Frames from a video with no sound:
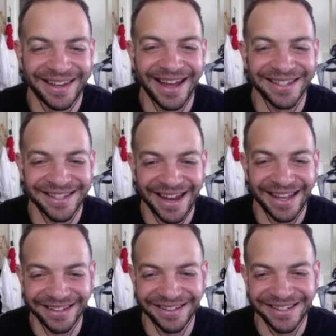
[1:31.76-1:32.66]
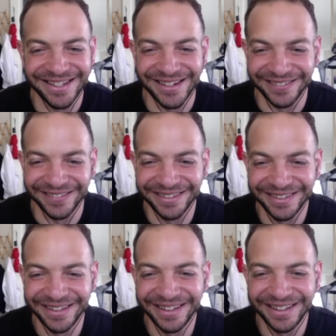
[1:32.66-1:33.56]
the next night. So
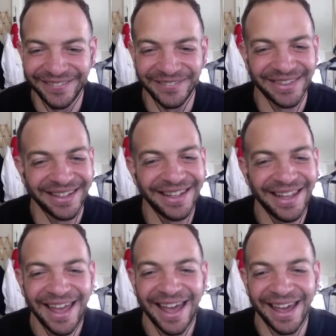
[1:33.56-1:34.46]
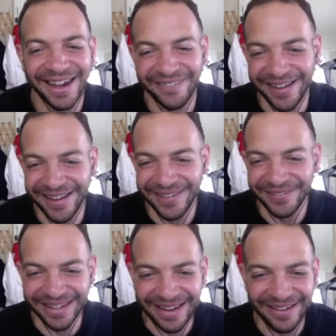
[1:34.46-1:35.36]
anyway,
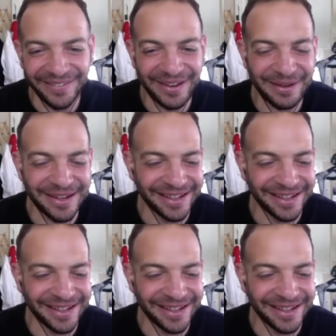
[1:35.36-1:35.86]
it, it